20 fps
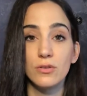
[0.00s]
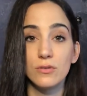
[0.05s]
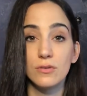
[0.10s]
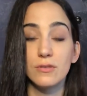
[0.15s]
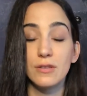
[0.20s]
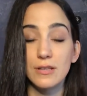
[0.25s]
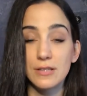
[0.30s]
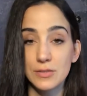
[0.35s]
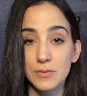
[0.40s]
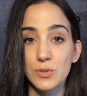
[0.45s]

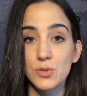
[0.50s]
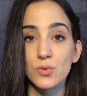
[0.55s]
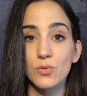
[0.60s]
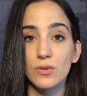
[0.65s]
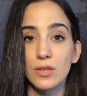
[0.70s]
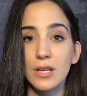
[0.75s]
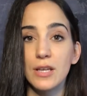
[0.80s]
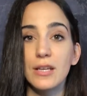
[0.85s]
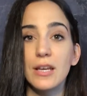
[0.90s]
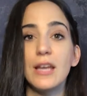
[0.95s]
That's what you're
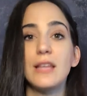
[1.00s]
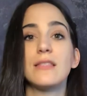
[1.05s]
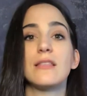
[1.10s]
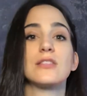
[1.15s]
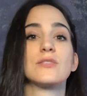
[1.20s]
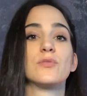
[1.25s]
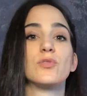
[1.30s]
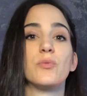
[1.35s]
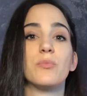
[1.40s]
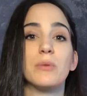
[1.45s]
thinking, that's
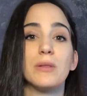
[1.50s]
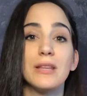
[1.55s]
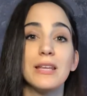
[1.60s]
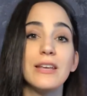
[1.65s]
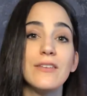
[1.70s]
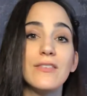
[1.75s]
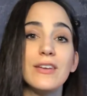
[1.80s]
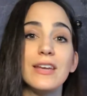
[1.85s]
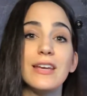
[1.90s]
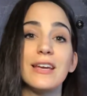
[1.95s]
what you're
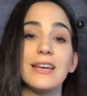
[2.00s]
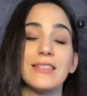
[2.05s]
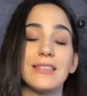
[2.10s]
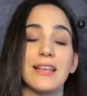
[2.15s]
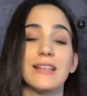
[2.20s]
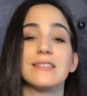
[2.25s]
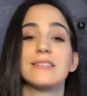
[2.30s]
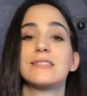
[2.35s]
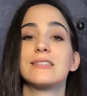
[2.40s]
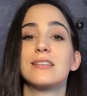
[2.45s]
believing, and
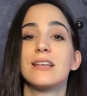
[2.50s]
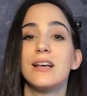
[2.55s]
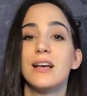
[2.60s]
that's